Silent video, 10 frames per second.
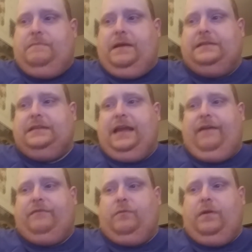basically
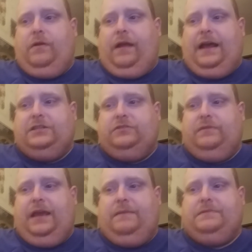have to win their last
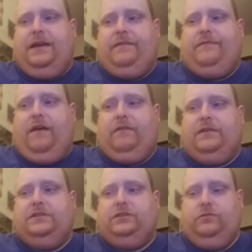two games and have the
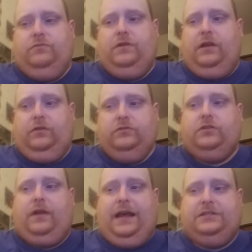Falcons lose
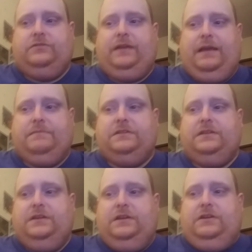their last two games
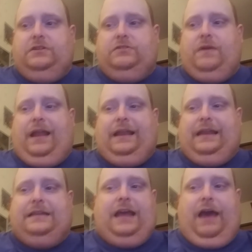to at
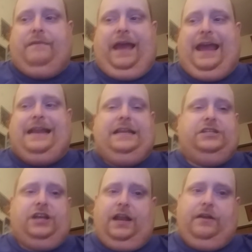least have any
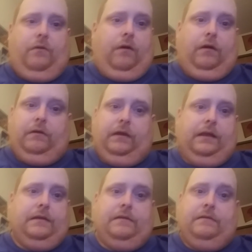shot at all.
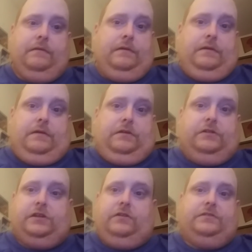And
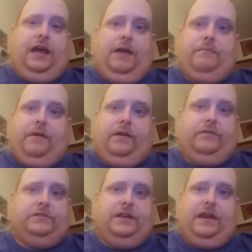there's other
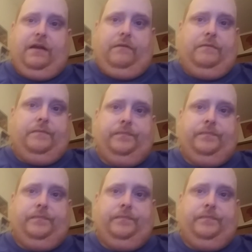tiebreakers in there.